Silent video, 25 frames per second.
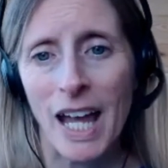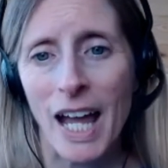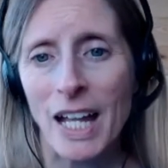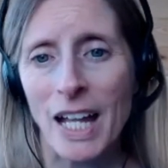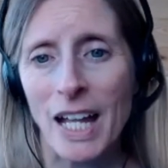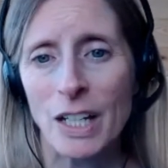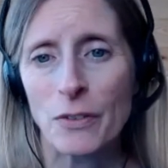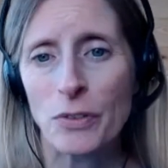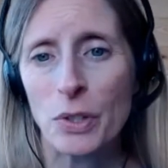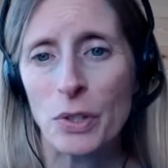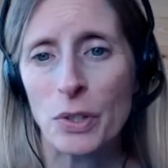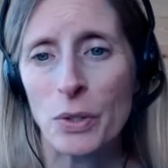
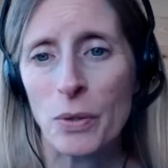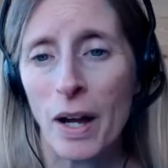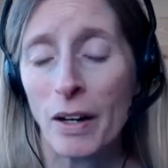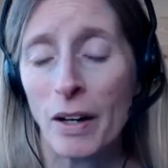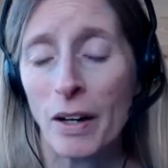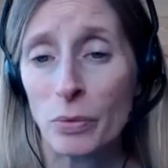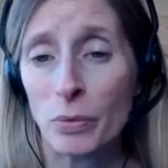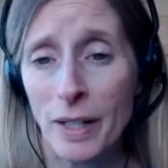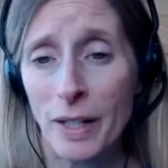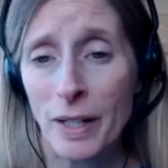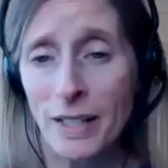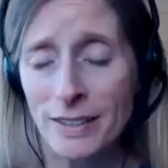And if you
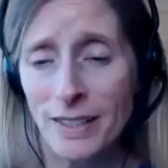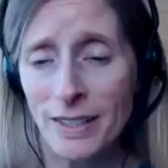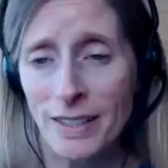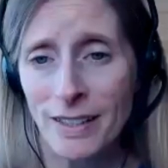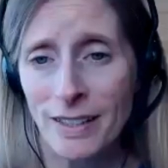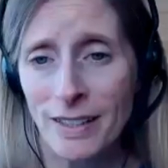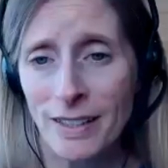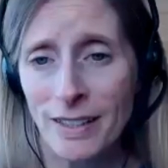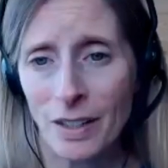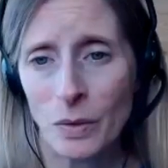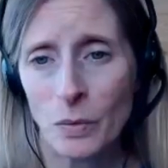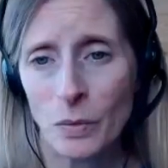have
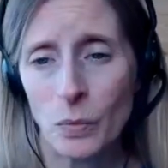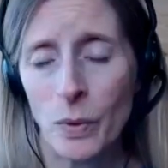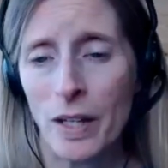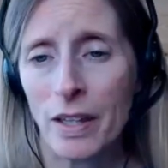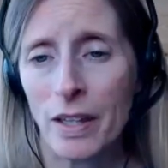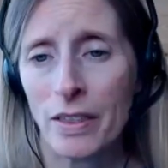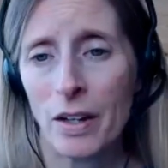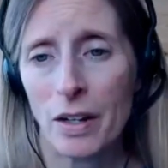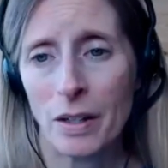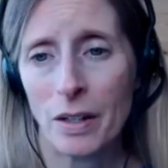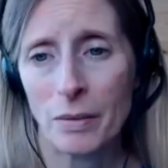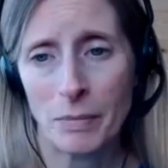resonated
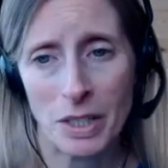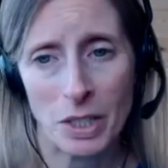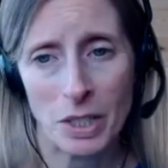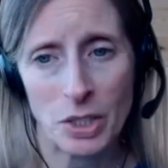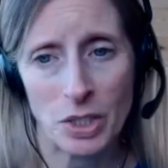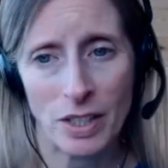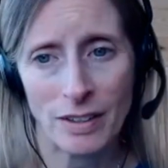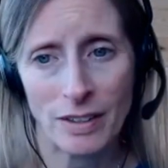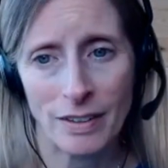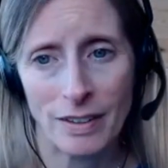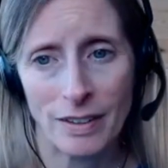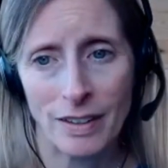with our
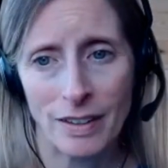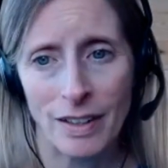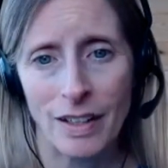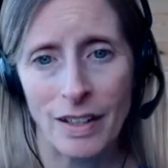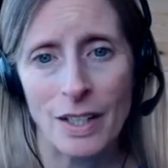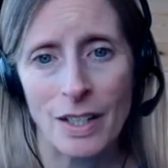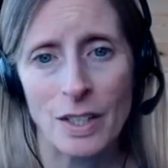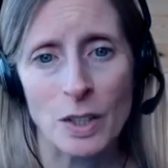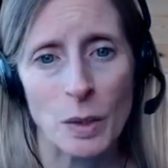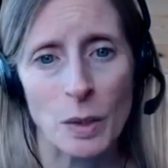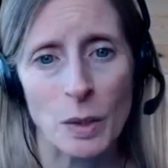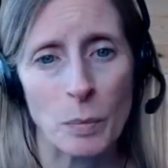mission,
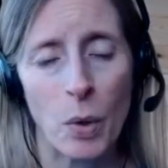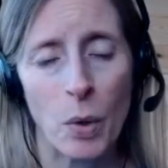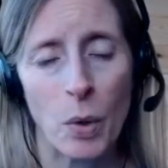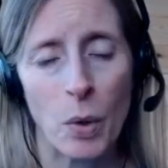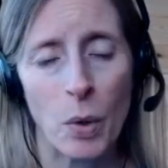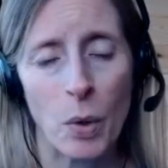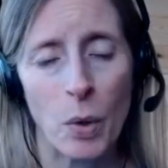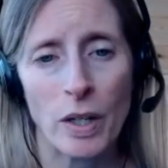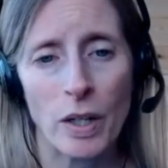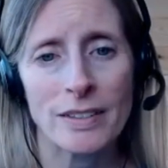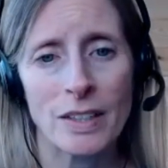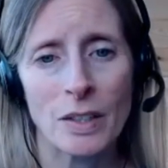
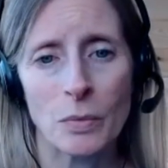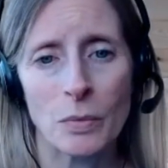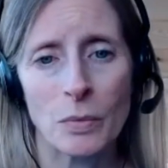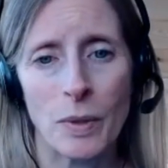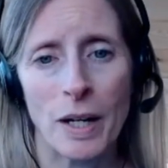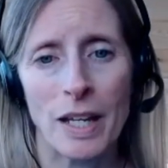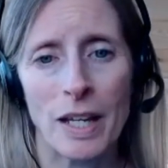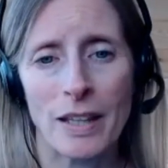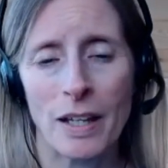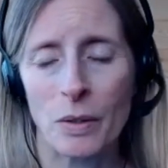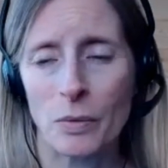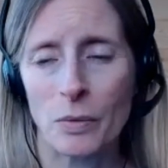support us in a
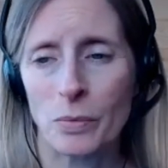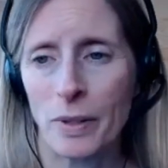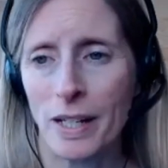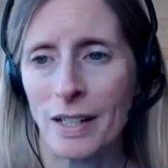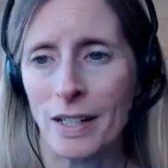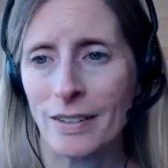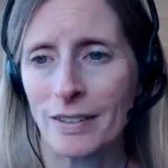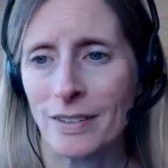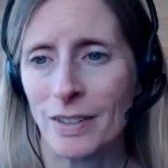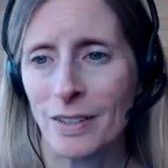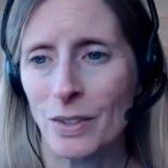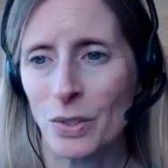way that
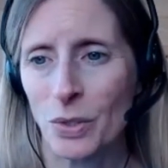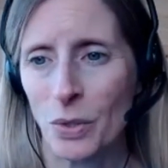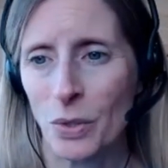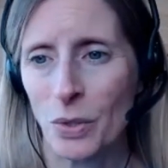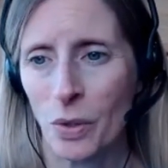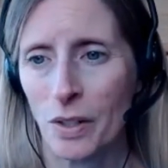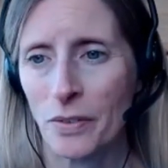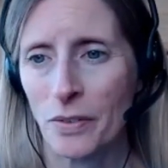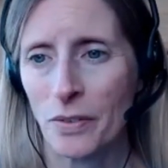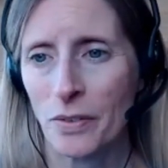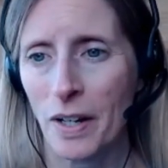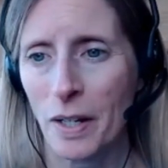raises
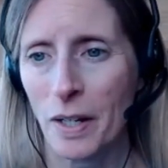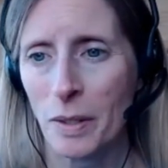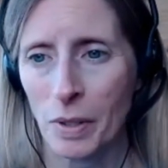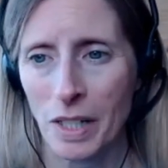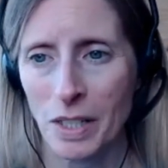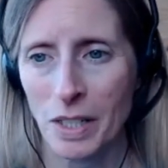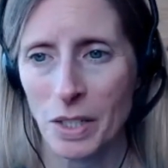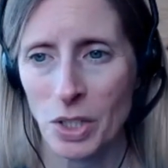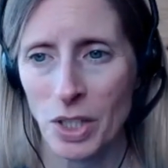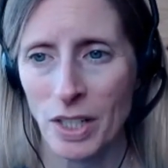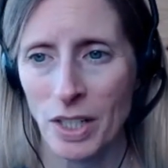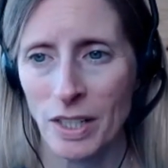your
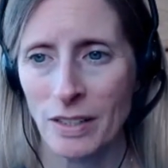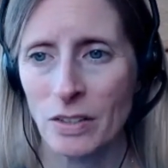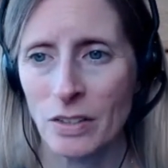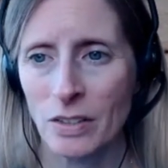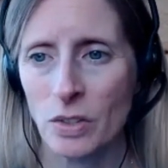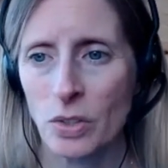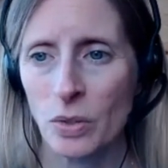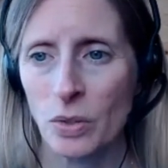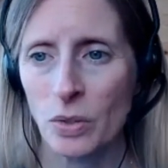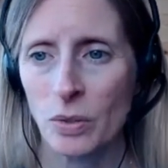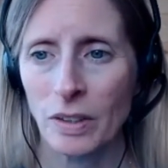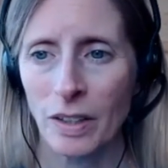vibration
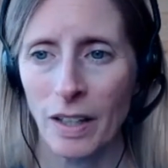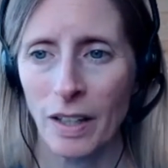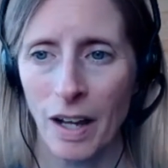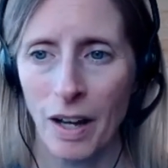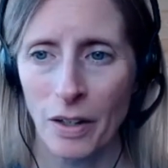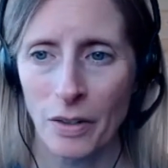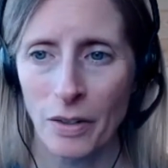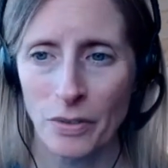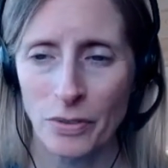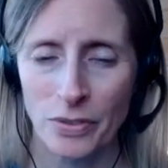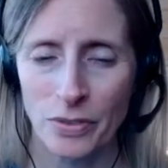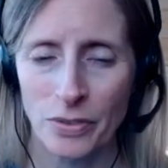to
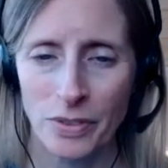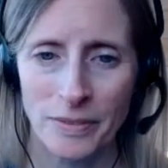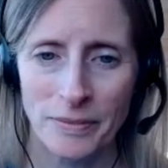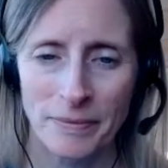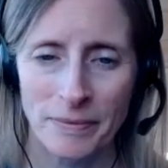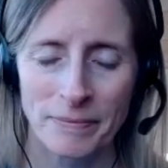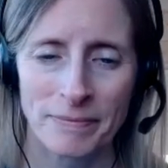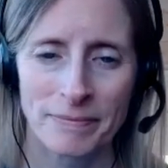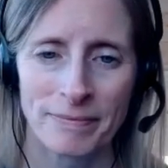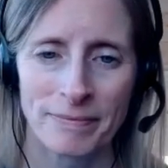love.